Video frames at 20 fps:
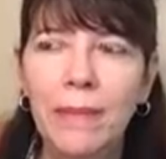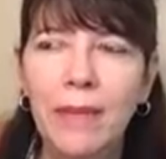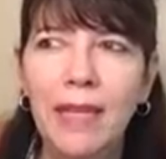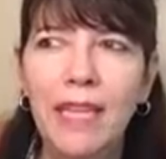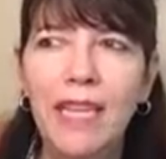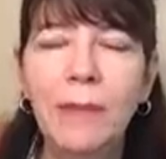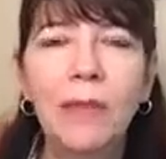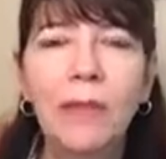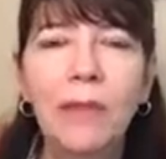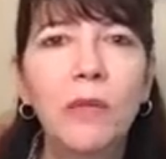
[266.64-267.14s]

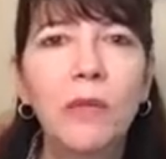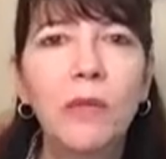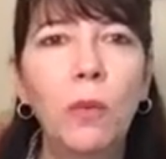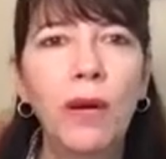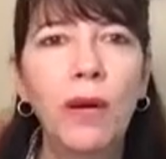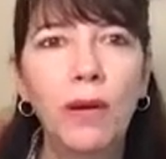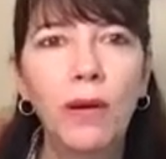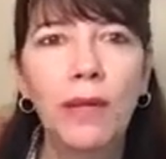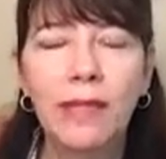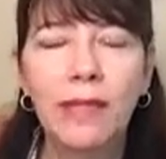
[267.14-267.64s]
keep us
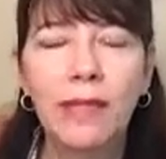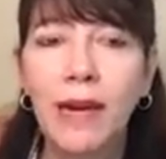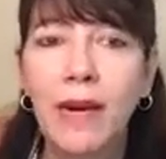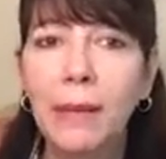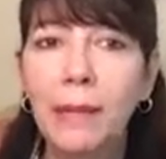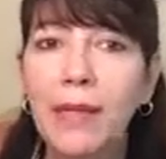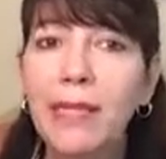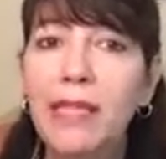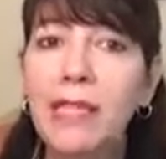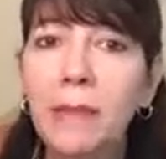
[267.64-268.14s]
aware that
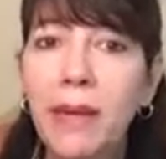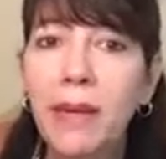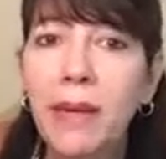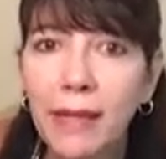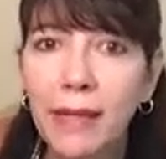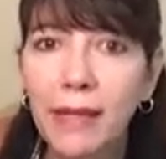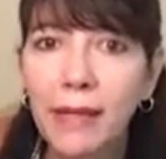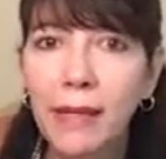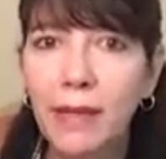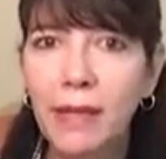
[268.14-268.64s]
time is
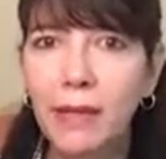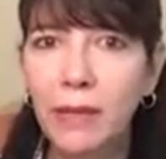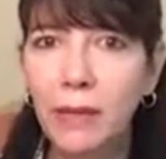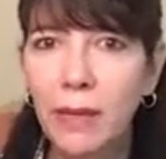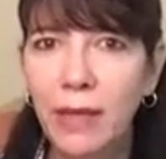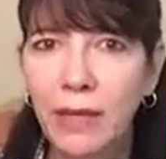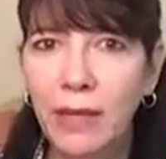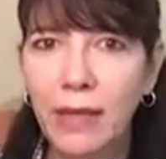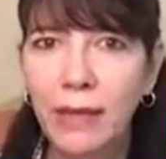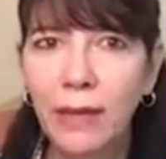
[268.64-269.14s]
passing because
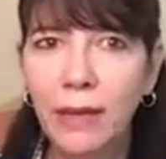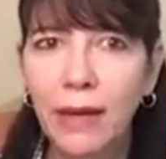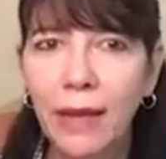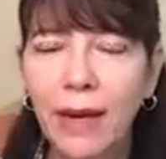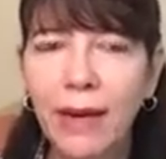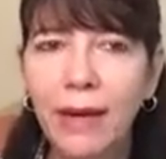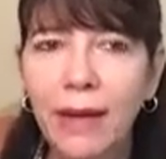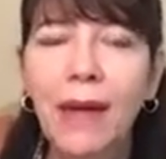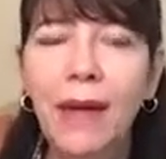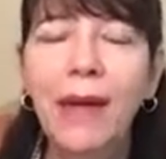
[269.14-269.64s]
we can hear
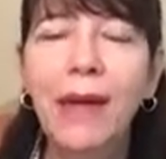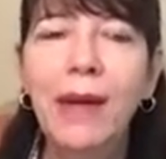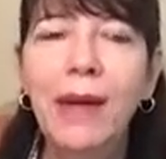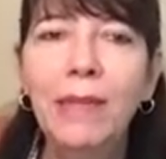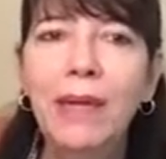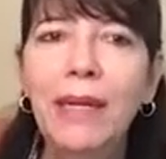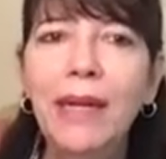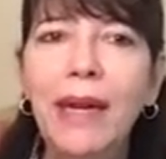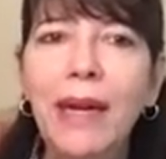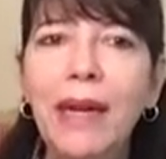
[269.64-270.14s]
that.
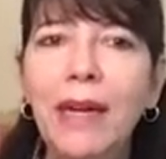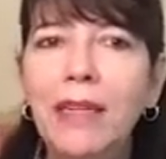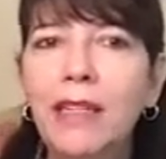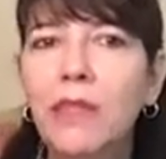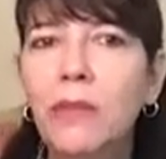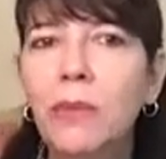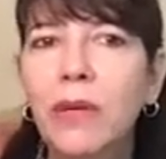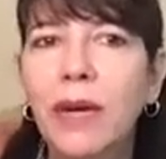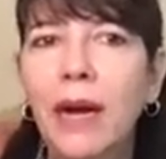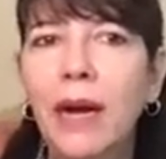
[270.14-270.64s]
But again, I
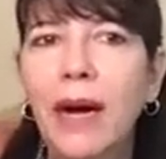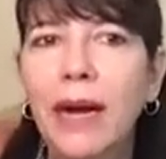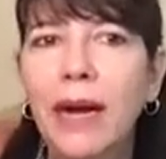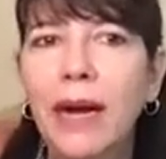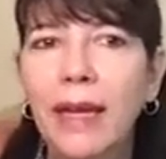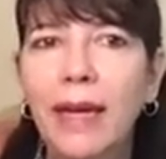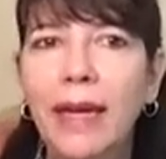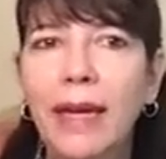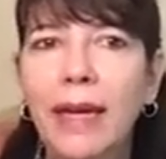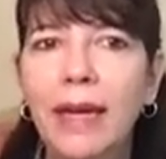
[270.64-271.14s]
just want to
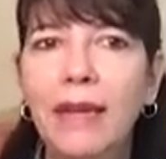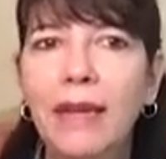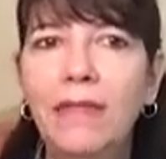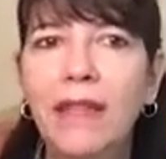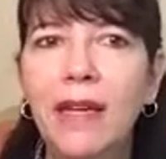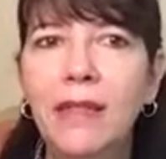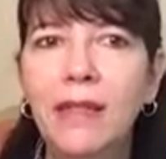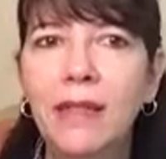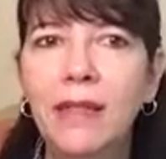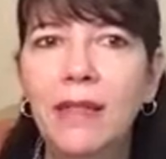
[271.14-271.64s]
highlight,
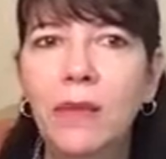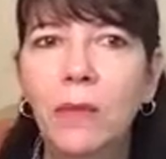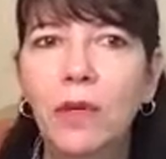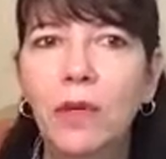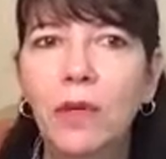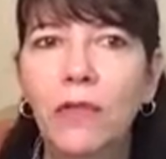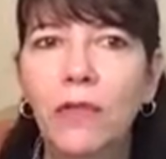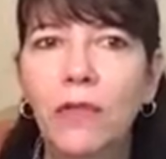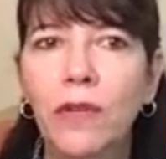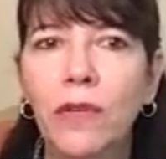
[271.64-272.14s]
if that doesn't
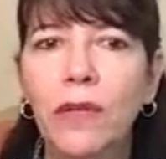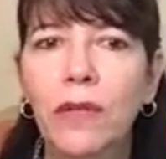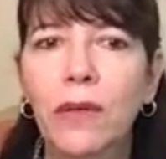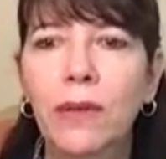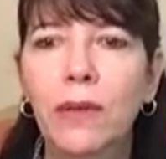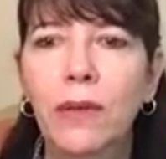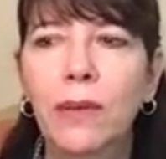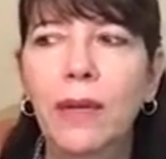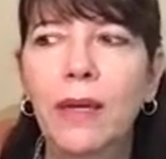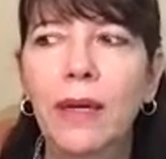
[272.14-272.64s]
work for
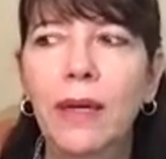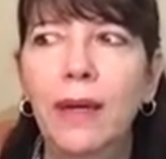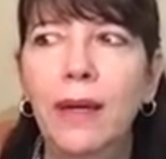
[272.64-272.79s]
you,